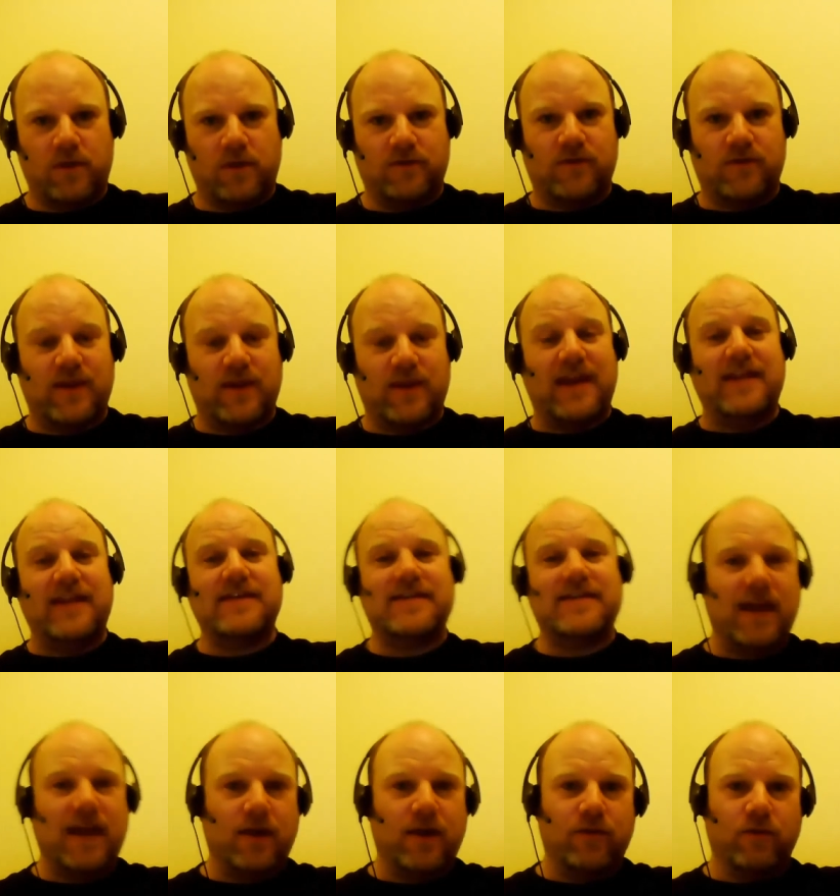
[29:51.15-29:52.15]
So that is
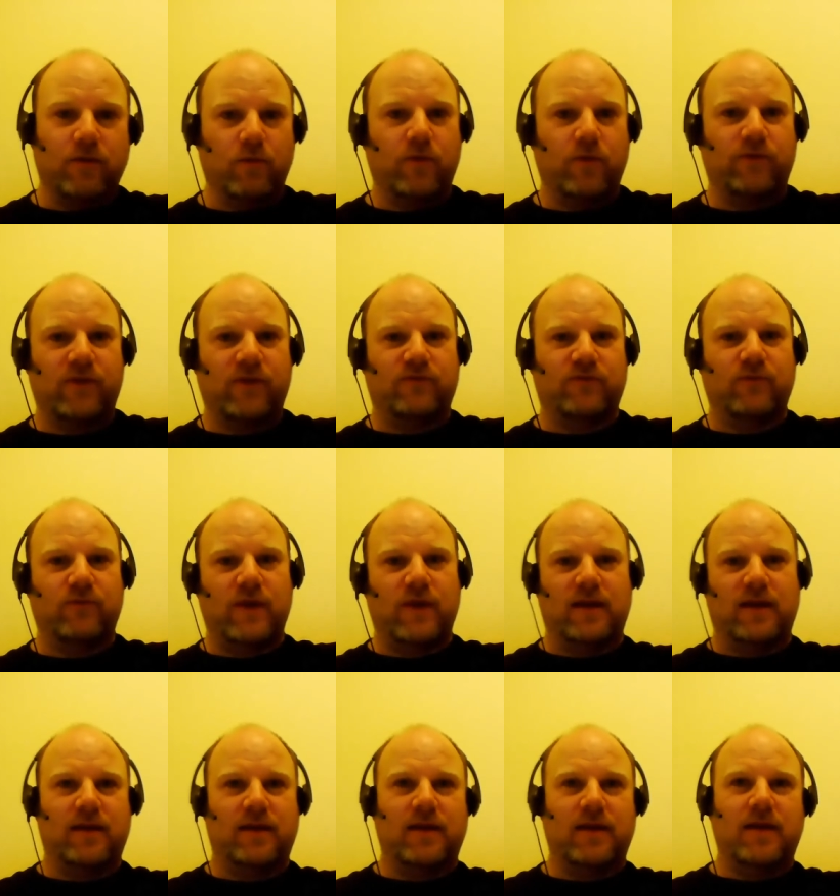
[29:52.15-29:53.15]
there in the rules as written.